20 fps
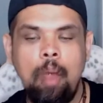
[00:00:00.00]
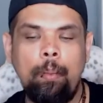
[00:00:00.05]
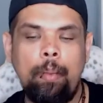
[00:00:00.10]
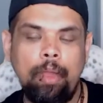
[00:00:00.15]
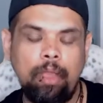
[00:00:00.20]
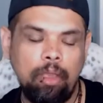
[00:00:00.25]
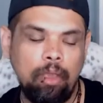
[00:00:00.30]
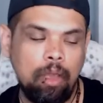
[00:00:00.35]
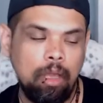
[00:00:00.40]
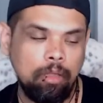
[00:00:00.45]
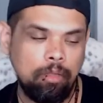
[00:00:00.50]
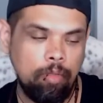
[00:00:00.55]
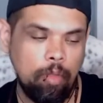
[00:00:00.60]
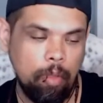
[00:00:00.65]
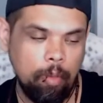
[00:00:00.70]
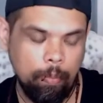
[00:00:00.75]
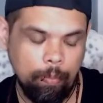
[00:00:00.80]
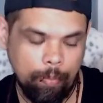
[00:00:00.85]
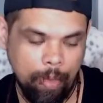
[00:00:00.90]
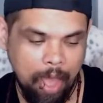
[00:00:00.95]
But you can
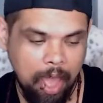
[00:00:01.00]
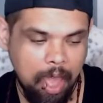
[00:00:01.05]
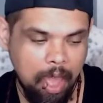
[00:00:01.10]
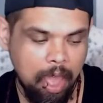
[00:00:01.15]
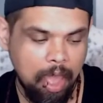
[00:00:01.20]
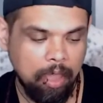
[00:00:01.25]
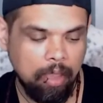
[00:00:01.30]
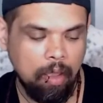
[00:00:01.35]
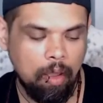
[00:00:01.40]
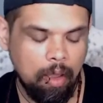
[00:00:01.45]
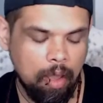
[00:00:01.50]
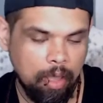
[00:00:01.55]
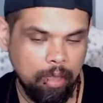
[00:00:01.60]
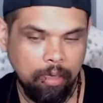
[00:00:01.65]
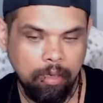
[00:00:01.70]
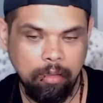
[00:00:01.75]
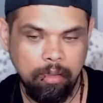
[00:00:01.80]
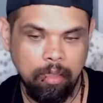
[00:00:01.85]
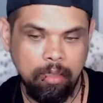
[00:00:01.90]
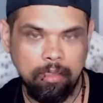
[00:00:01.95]
look back,
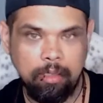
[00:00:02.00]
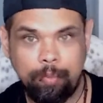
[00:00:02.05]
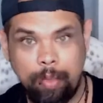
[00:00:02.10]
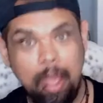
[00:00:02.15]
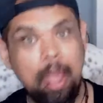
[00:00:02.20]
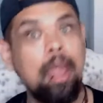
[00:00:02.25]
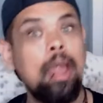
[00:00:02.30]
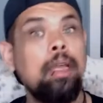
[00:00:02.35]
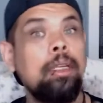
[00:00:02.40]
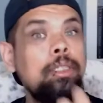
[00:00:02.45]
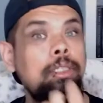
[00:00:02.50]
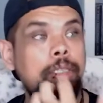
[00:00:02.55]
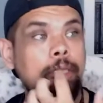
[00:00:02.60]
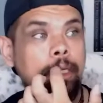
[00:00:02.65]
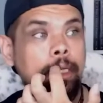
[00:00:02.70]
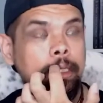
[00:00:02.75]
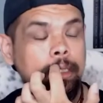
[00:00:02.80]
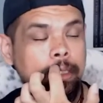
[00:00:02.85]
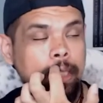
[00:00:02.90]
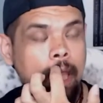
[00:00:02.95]
honor those
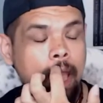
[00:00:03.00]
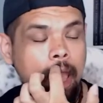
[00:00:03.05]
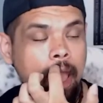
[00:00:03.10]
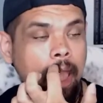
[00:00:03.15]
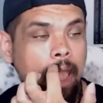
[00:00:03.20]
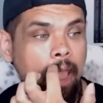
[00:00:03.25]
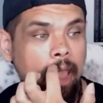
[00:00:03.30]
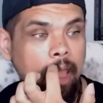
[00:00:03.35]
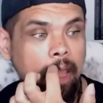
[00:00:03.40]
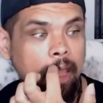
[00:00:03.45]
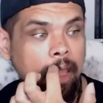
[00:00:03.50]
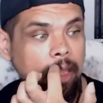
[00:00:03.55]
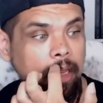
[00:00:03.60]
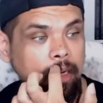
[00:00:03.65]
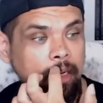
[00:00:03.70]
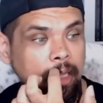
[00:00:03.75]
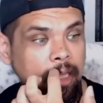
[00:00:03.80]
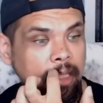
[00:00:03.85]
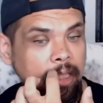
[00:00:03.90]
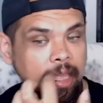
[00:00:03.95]
passions,
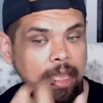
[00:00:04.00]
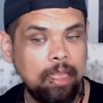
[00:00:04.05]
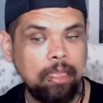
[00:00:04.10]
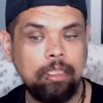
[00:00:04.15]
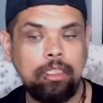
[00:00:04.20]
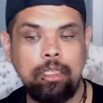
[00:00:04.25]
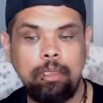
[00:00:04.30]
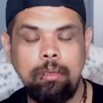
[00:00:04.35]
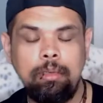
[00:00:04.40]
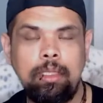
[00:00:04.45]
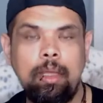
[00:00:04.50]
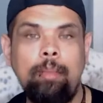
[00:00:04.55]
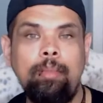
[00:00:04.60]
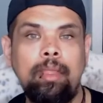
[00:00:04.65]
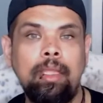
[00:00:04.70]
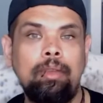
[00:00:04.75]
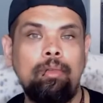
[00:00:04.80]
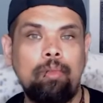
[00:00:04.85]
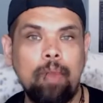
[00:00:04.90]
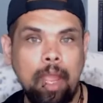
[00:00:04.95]
and then do
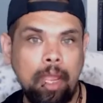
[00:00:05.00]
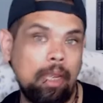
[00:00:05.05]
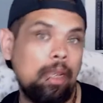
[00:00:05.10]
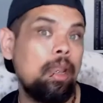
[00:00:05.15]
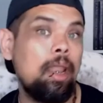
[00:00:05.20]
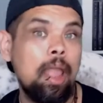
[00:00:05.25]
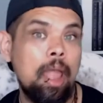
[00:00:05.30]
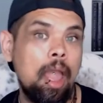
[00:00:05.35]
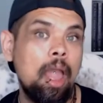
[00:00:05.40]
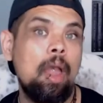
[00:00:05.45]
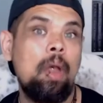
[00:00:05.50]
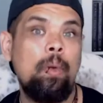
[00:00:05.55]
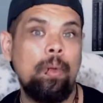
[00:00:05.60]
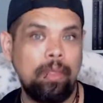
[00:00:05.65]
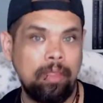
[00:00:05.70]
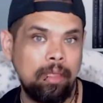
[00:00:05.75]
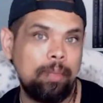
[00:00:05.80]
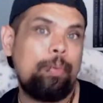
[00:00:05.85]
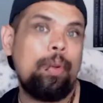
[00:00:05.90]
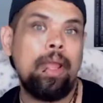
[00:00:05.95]
something right now
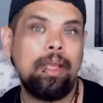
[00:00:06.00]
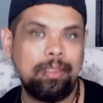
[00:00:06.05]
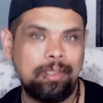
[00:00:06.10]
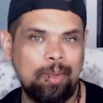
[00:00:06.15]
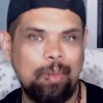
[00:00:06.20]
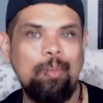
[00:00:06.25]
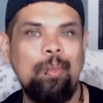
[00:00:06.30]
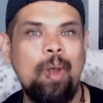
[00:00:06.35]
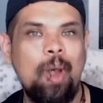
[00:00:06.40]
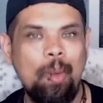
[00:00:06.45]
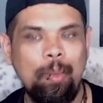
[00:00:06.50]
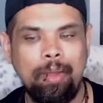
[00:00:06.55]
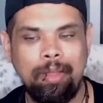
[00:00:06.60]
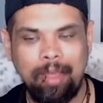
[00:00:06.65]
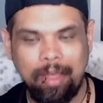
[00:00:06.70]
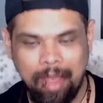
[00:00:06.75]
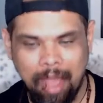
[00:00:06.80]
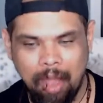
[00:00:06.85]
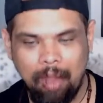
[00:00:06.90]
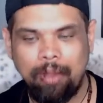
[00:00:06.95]
in the present moment.
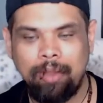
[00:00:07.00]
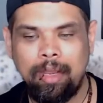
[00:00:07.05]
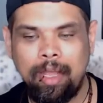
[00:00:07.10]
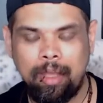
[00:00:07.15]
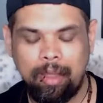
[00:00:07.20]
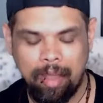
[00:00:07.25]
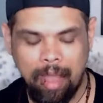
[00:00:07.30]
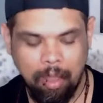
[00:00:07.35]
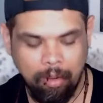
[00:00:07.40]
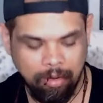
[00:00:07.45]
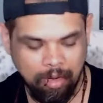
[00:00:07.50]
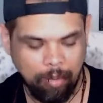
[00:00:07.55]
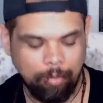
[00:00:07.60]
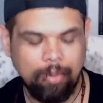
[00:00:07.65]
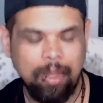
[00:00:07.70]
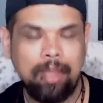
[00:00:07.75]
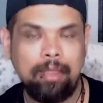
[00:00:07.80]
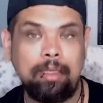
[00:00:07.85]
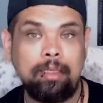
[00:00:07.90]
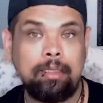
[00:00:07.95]
Like, how can I
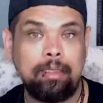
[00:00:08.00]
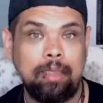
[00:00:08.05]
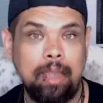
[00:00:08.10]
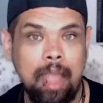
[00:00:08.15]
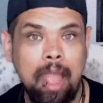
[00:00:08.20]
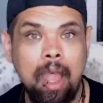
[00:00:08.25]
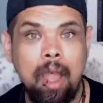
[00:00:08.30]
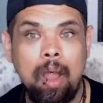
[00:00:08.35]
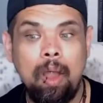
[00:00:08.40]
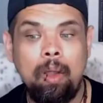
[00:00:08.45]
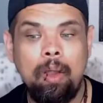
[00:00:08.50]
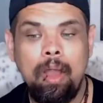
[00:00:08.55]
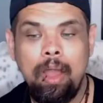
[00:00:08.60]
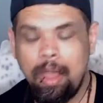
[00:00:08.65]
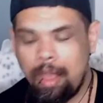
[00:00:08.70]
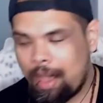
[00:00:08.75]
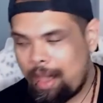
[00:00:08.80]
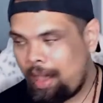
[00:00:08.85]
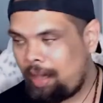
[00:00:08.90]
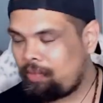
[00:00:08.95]
apply this now?
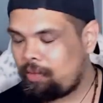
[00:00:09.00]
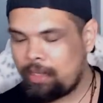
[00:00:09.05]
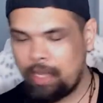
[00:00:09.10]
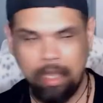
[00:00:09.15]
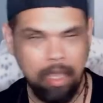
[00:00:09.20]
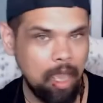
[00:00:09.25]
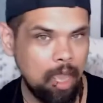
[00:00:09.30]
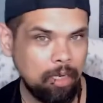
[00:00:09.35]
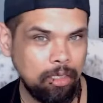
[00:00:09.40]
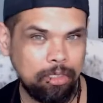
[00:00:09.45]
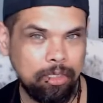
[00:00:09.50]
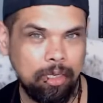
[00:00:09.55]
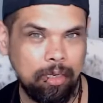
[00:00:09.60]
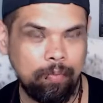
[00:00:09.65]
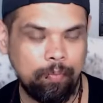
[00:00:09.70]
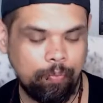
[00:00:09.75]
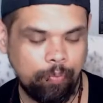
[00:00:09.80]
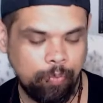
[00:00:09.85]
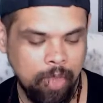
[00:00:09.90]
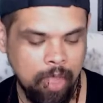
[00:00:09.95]
I have to take
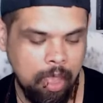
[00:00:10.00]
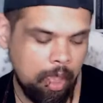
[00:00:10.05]
action.